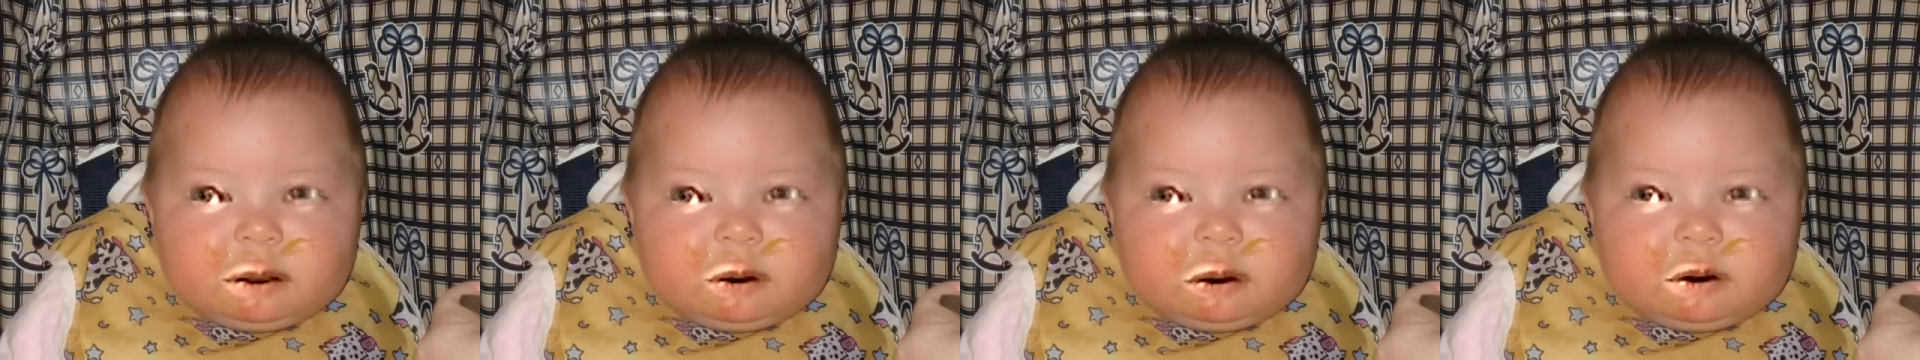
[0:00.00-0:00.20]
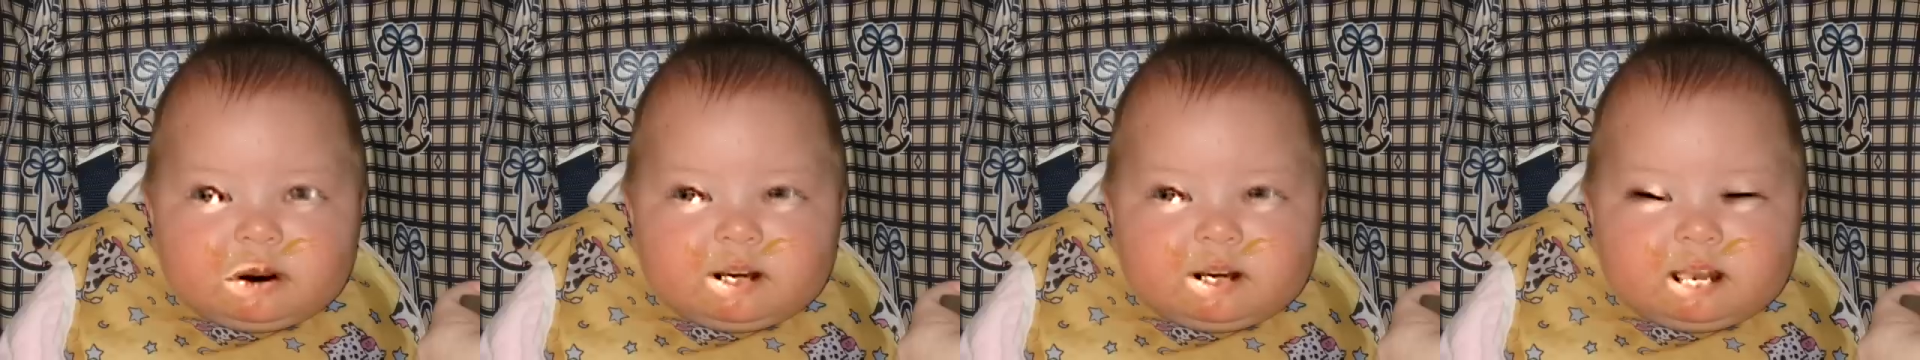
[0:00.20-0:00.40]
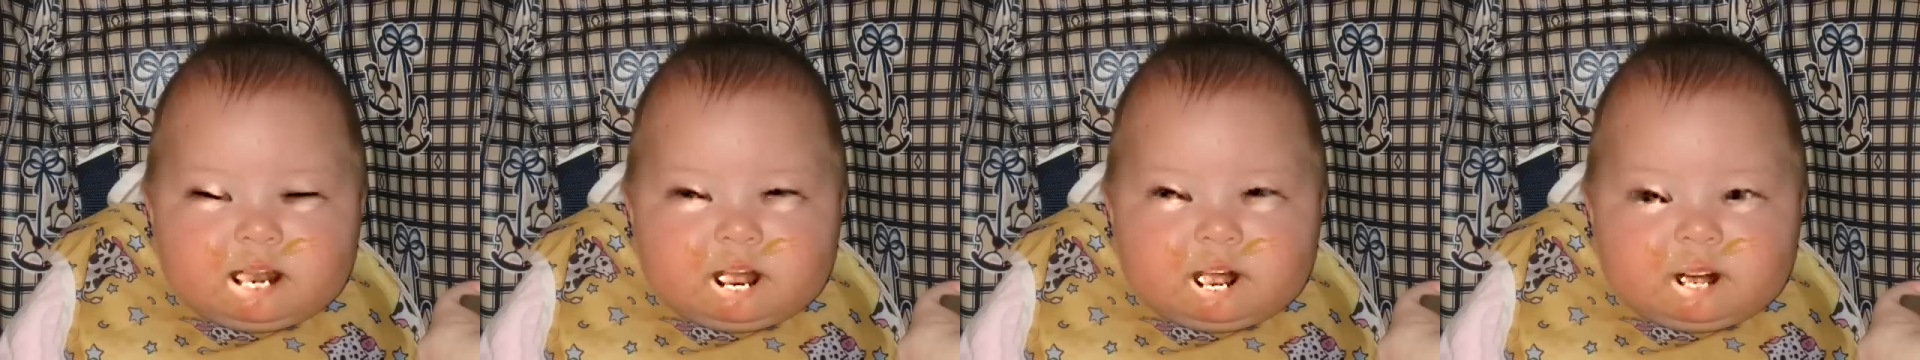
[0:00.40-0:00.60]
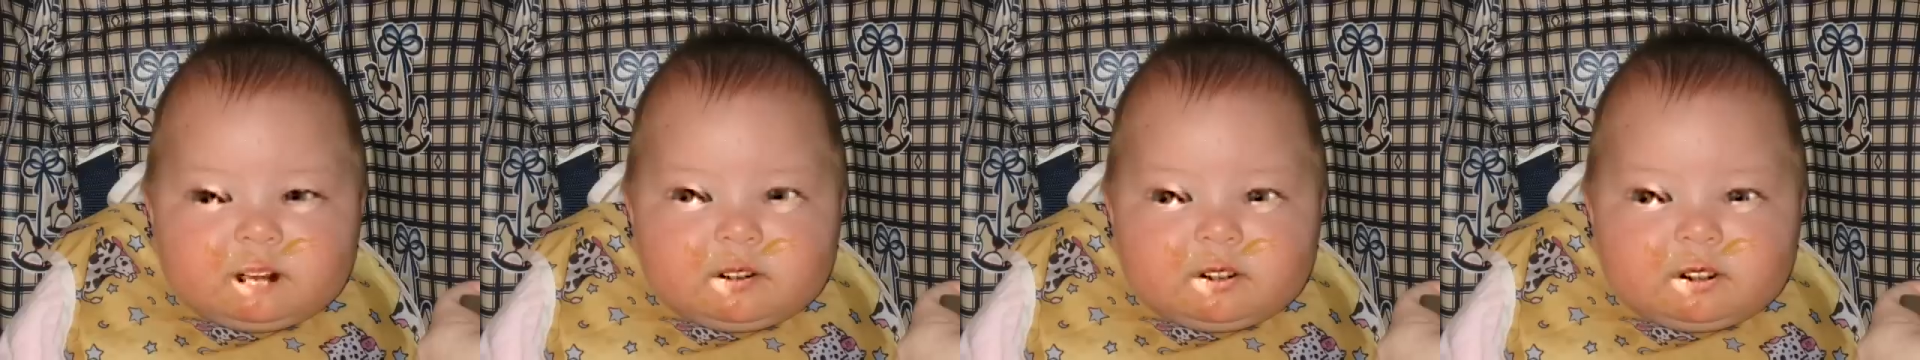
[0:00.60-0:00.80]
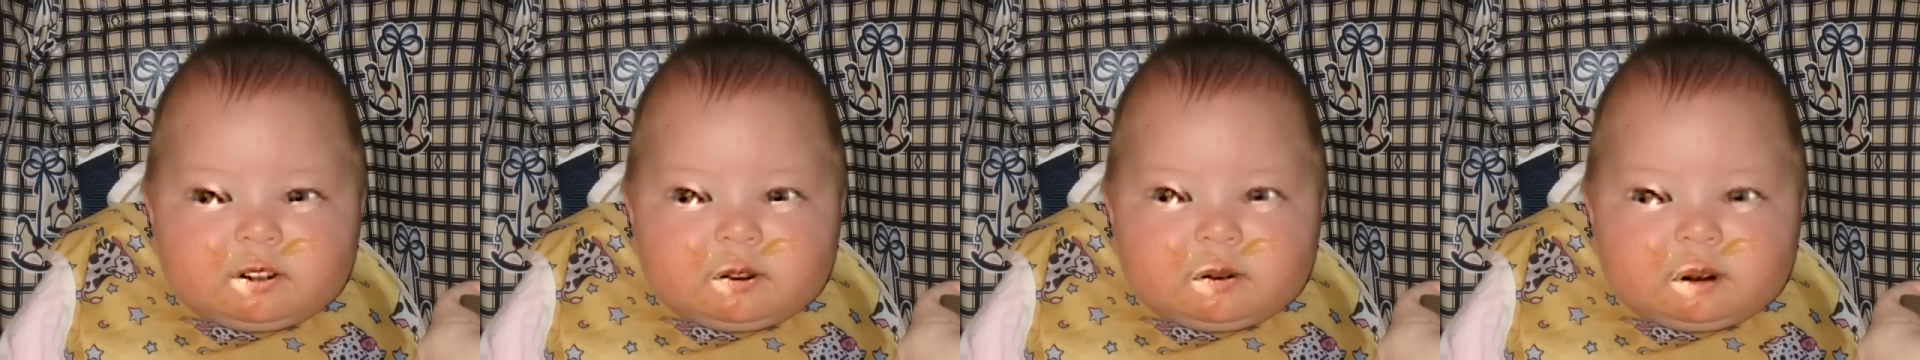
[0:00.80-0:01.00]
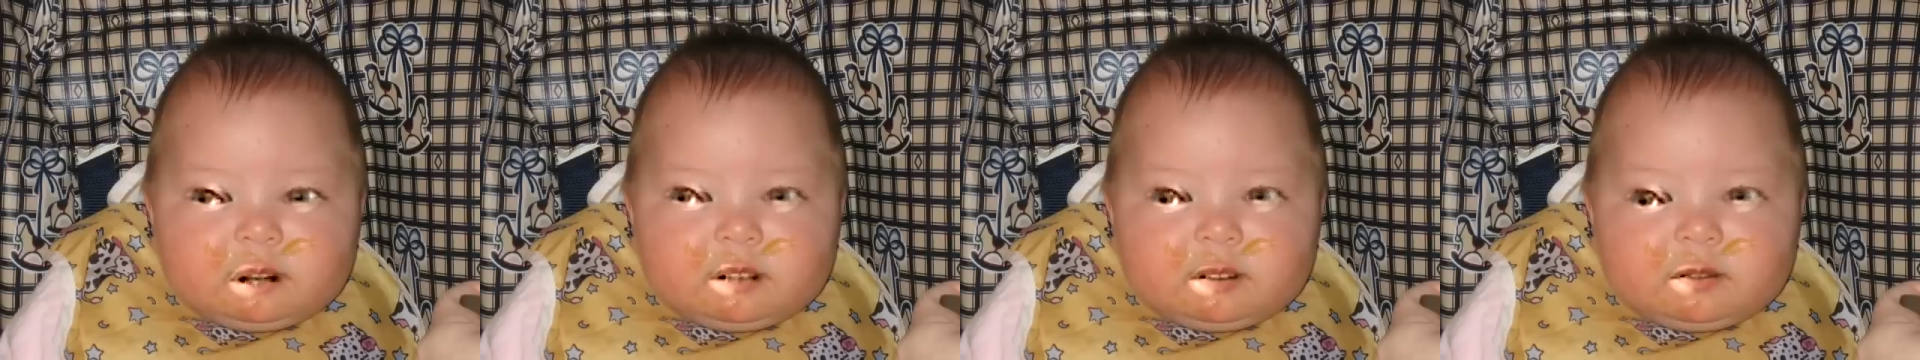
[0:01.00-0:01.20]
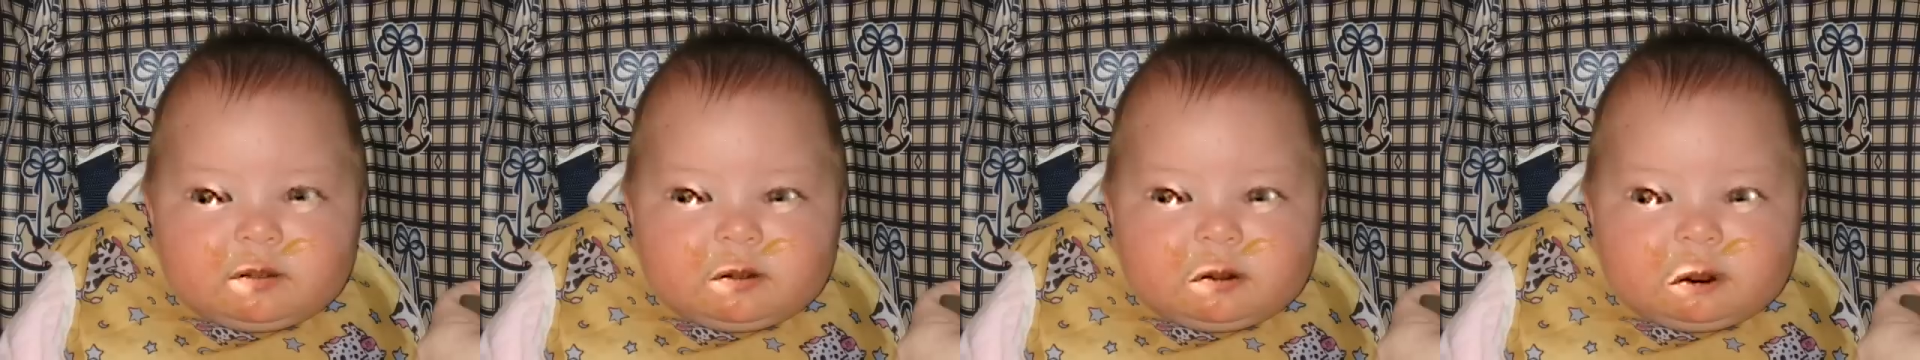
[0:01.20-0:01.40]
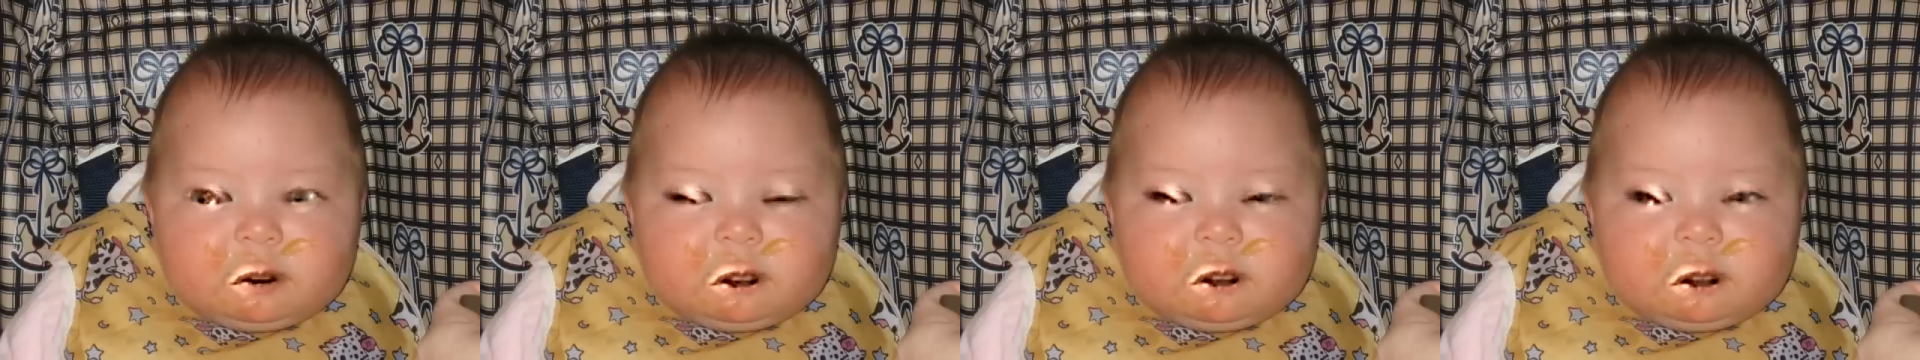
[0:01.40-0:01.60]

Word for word: or can do it for